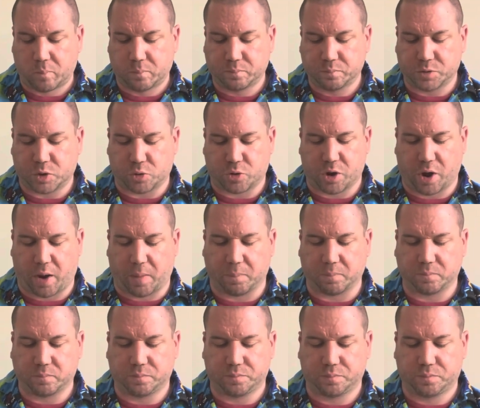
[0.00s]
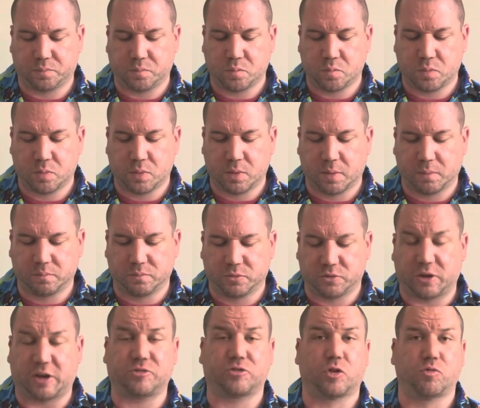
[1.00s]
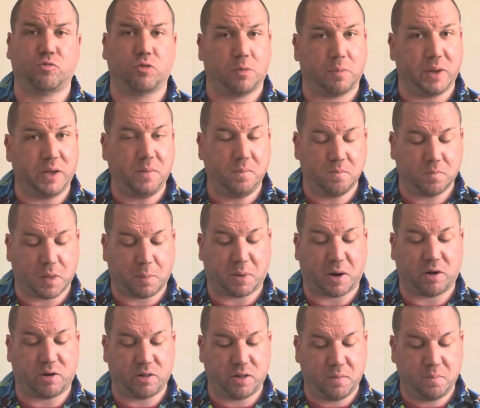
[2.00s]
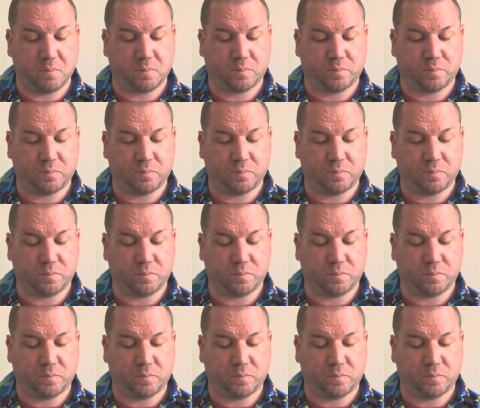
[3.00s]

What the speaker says: Okay. So that's the rummy, apparently.